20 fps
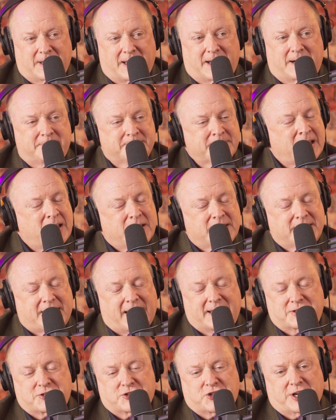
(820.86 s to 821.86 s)
Yeah.
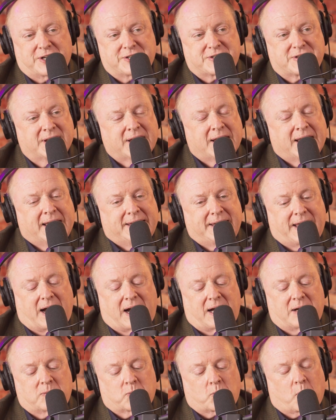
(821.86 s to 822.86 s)
Thanks, Jason.
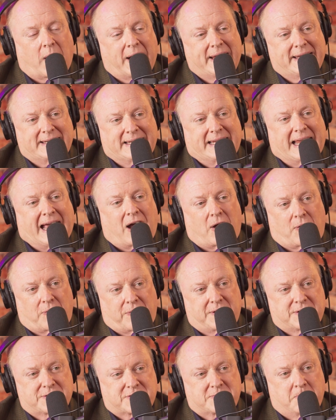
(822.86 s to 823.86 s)
Yeah. Right now,
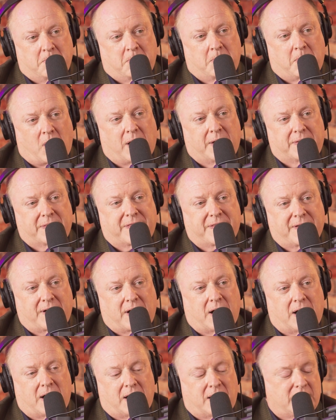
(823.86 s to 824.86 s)
this month
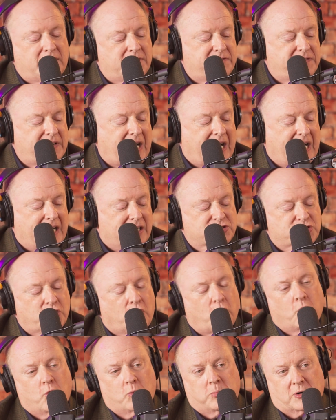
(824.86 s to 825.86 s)
of
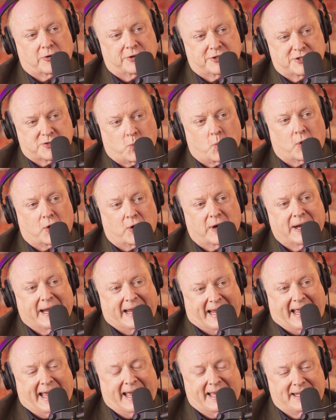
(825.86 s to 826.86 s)
October, as we're
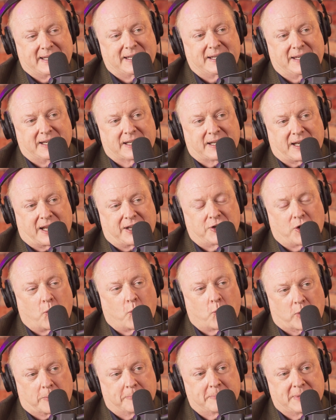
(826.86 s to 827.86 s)
headed in, I know
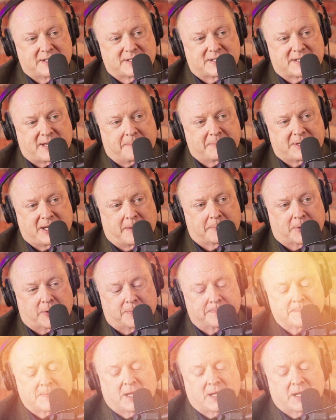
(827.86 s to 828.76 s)
we're mid-September.